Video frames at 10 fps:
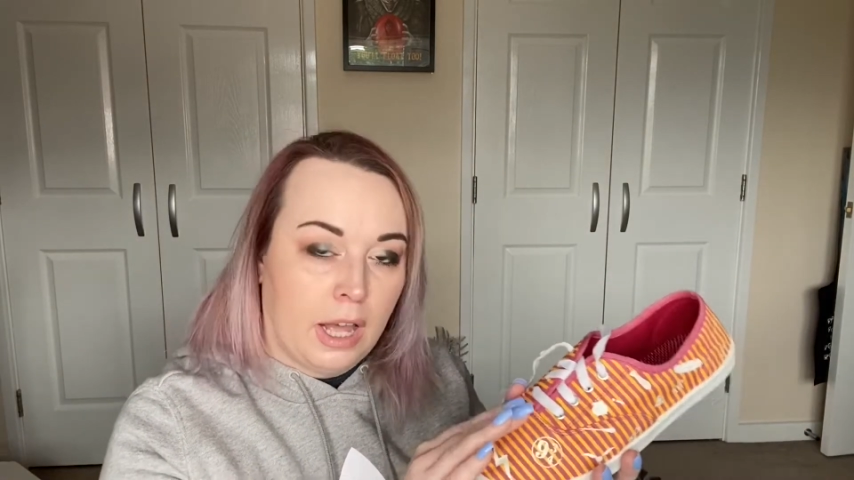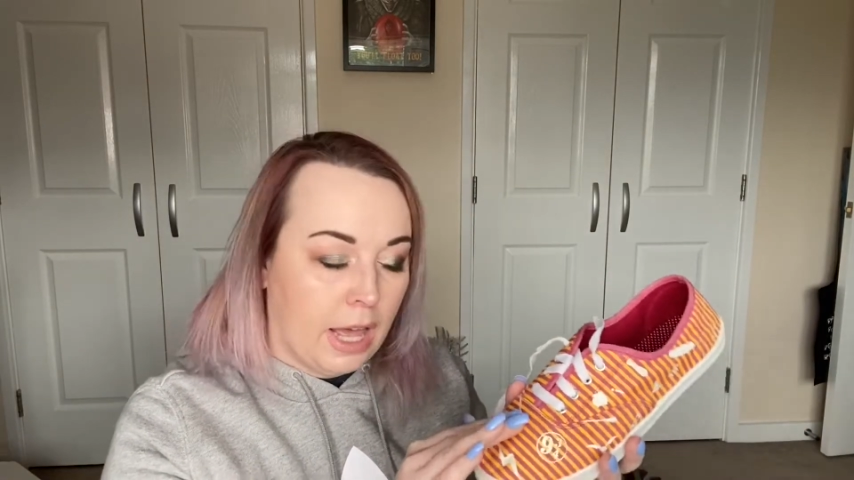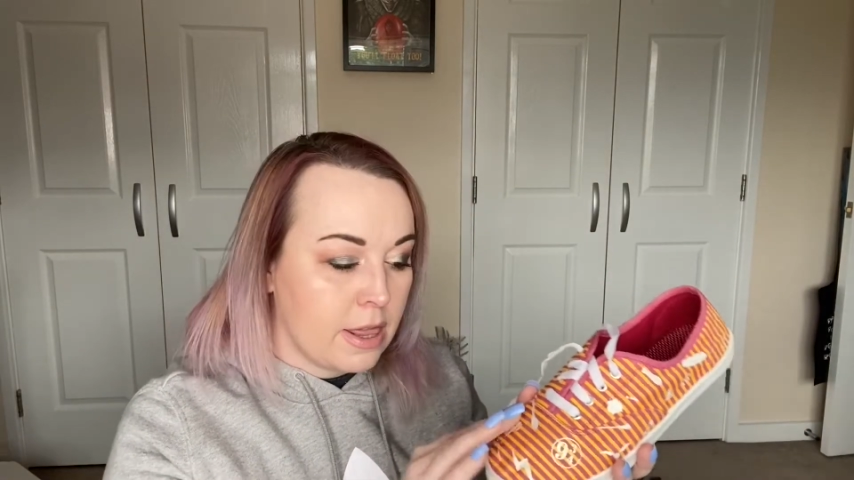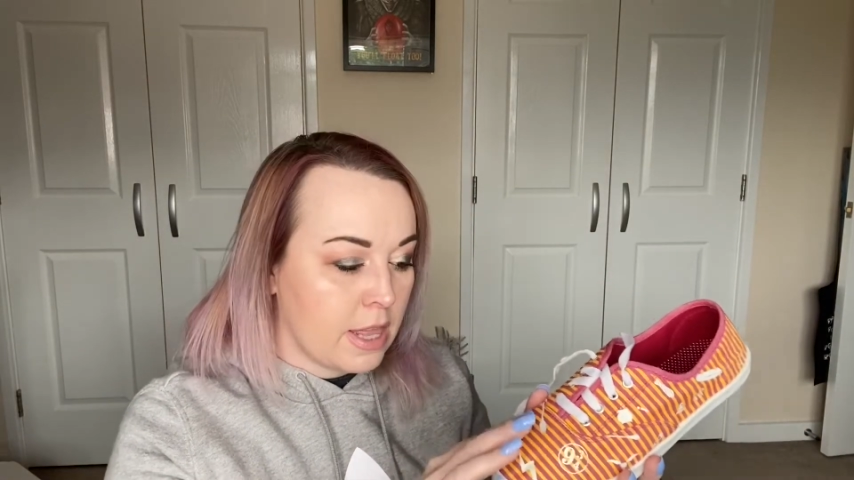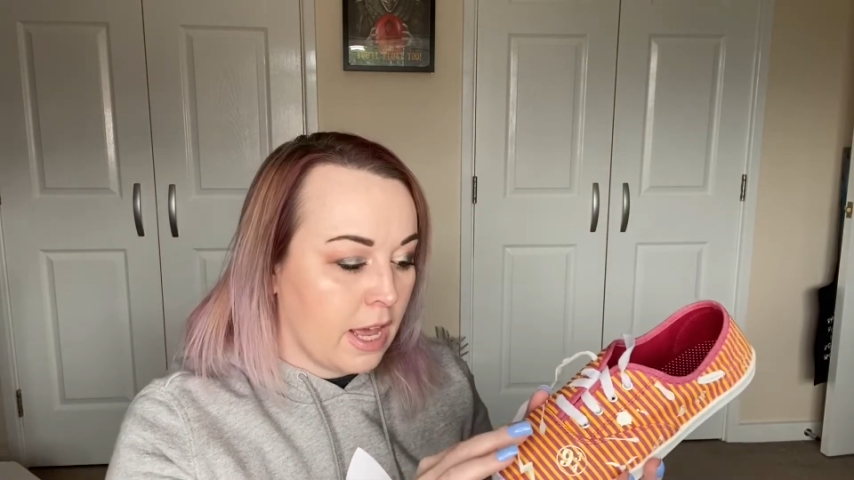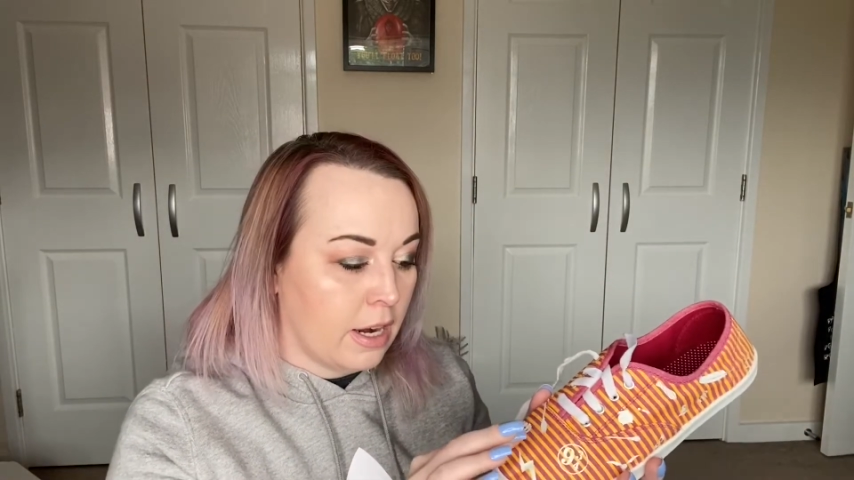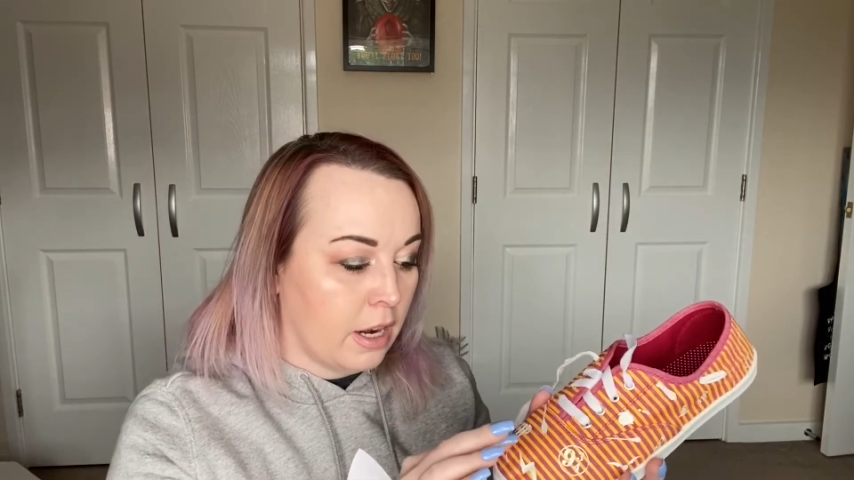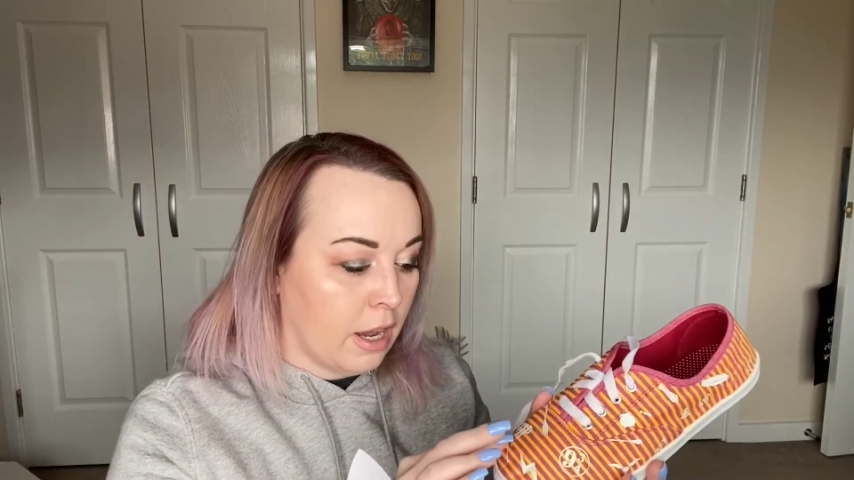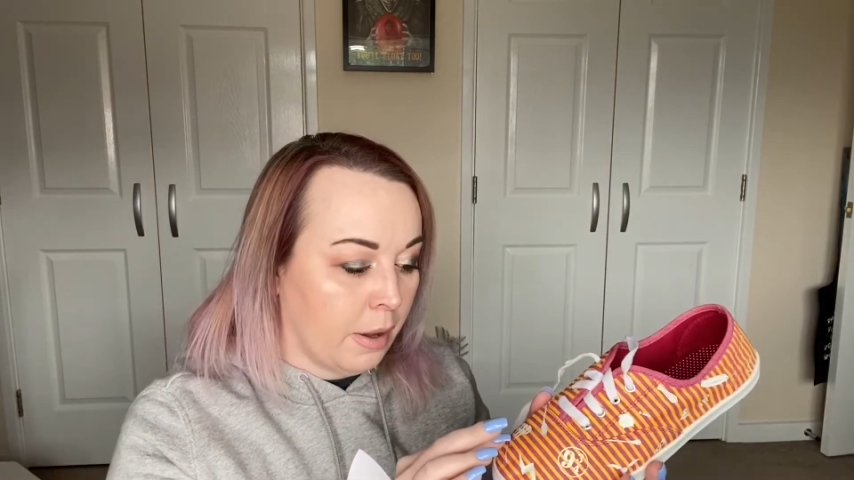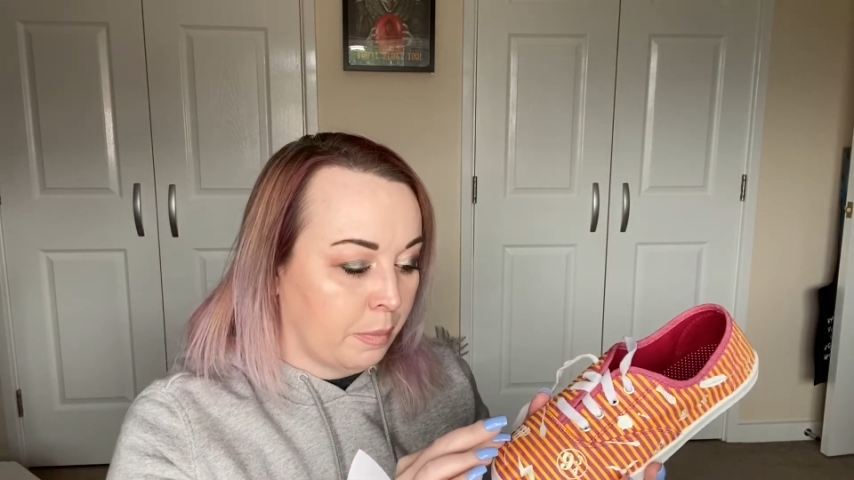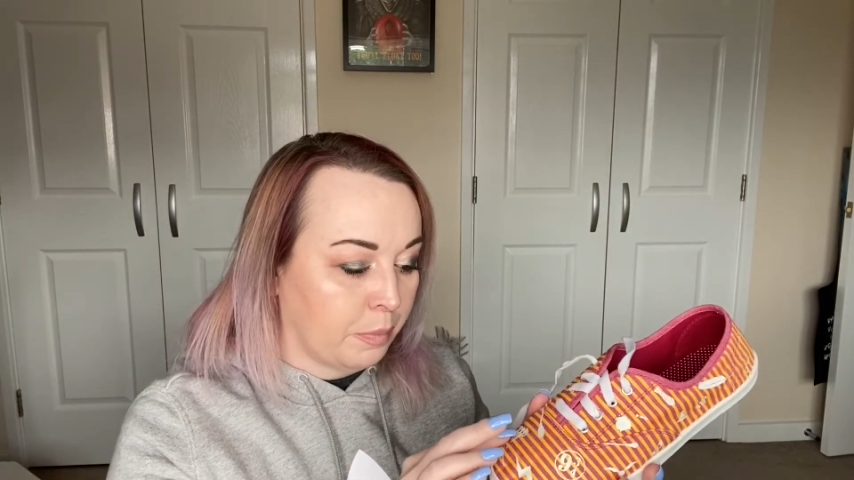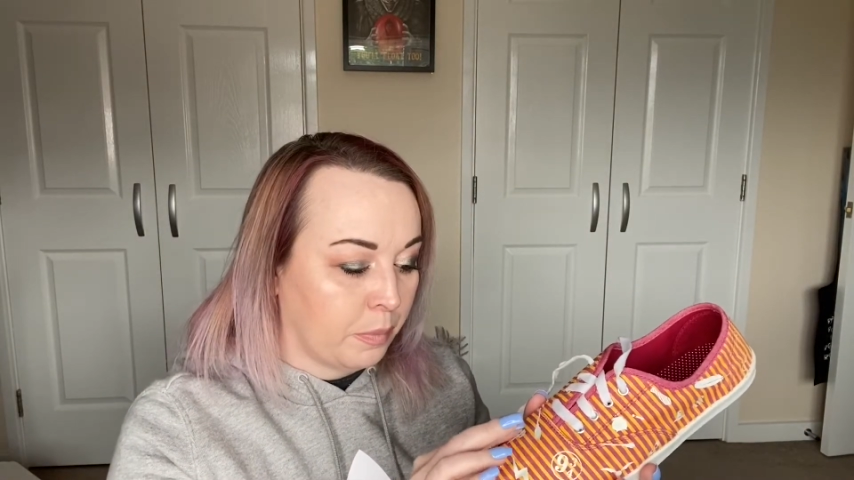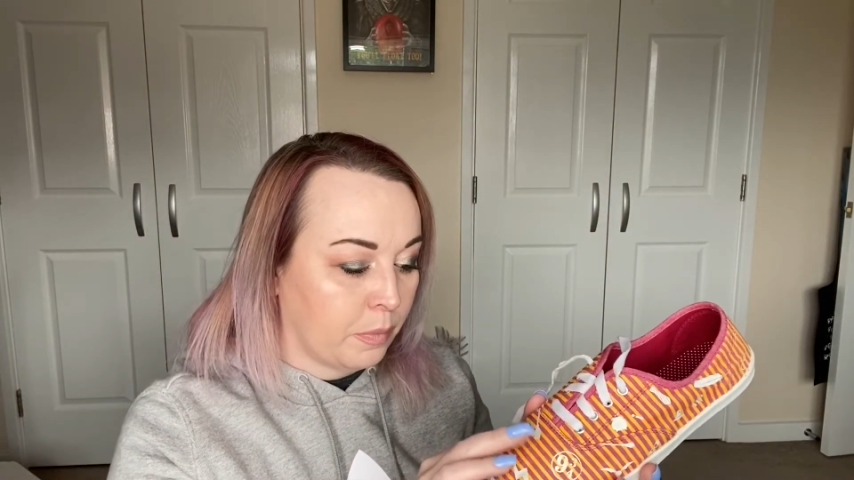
and then